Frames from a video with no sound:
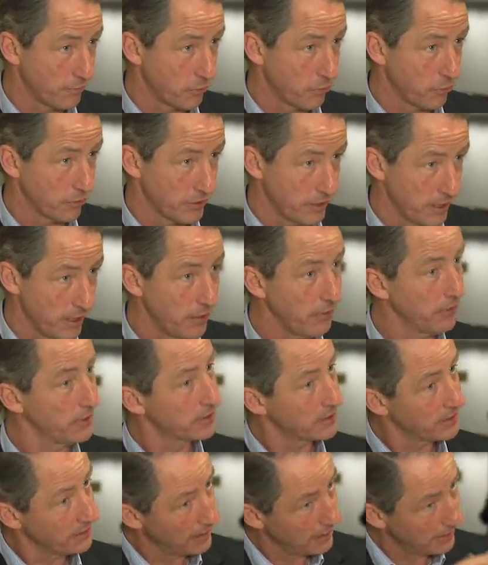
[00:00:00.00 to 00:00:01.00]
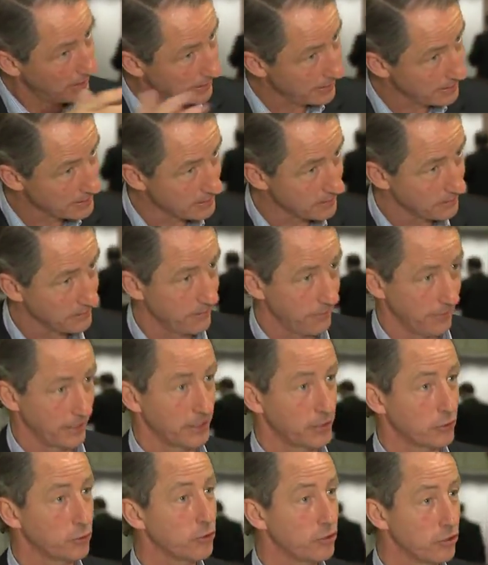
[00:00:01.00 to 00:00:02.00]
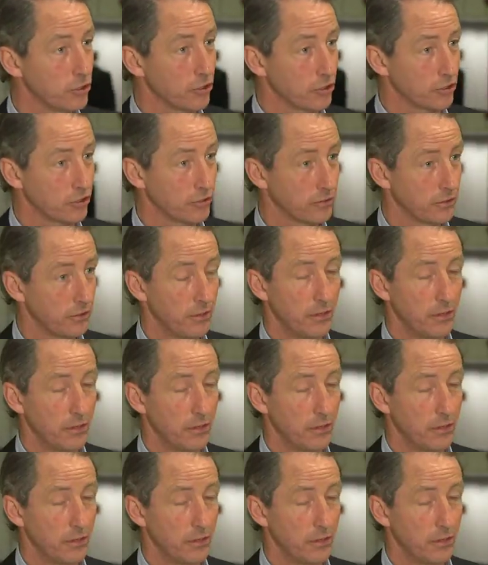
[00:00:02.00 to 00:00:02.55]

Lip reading: because now it's less things to search.